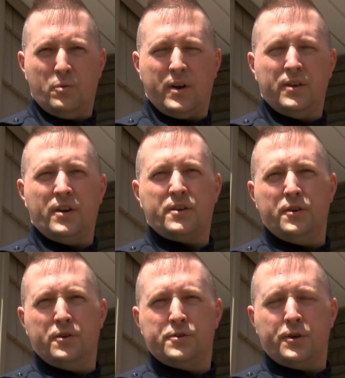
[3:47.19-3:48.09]
When
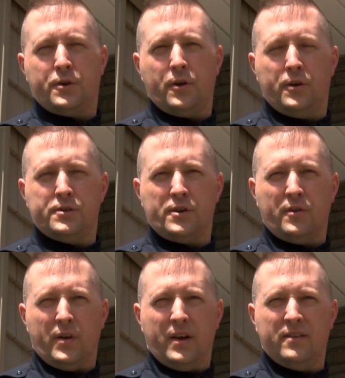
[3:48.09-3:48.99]
conducting your security
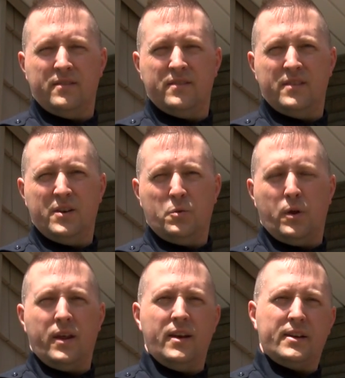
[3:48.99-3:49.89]
survey,
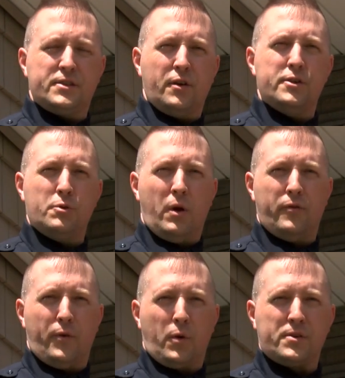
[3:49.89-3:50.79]
one of the next areas you want
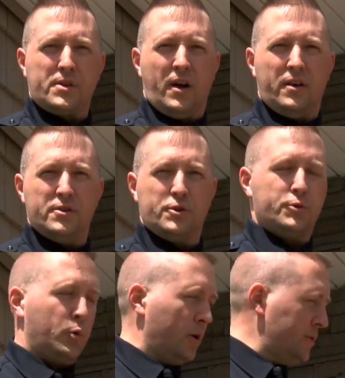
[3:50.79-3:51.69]
to focus on is your
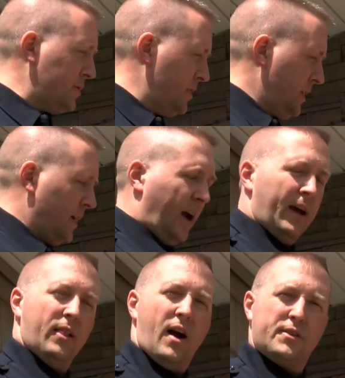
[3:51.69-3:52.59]
doors
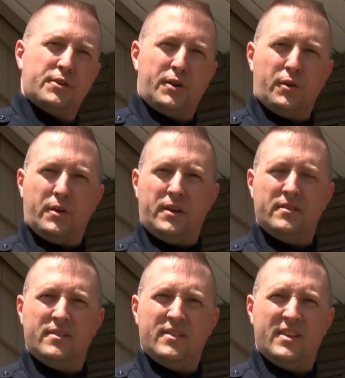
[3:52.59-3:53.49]
and lock security.
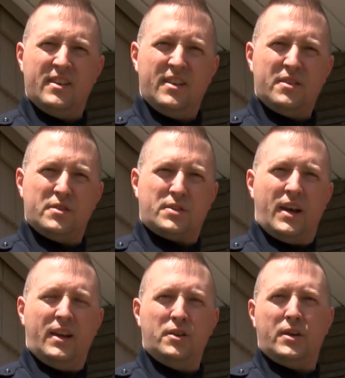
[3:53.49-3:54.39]
The
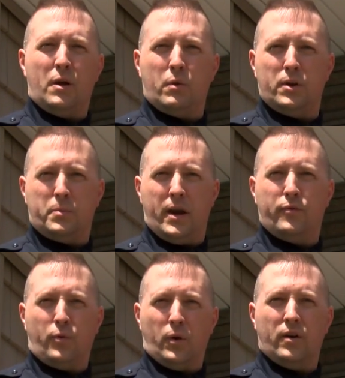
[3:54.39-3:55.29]
saying, you get what you pay
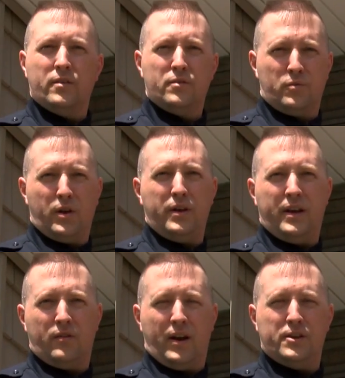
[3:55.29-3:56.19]
for,
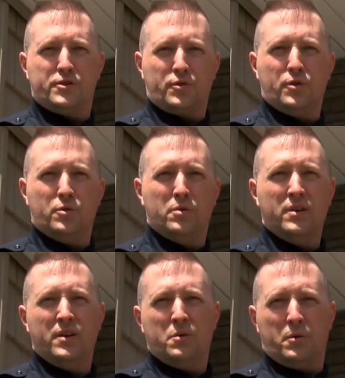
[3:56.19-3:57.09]
really rings true
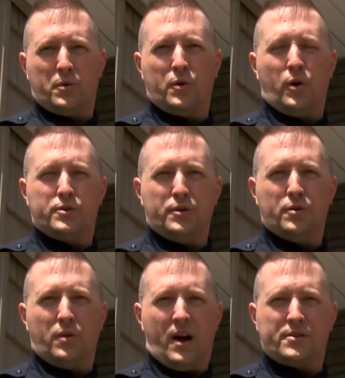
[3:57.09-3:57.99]
with regard to
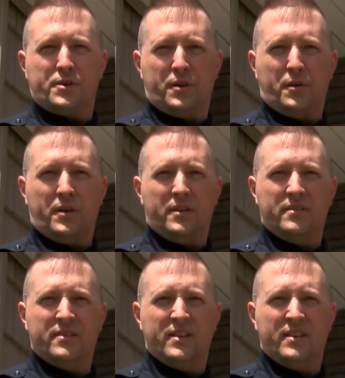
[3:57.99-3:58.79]
your lock security.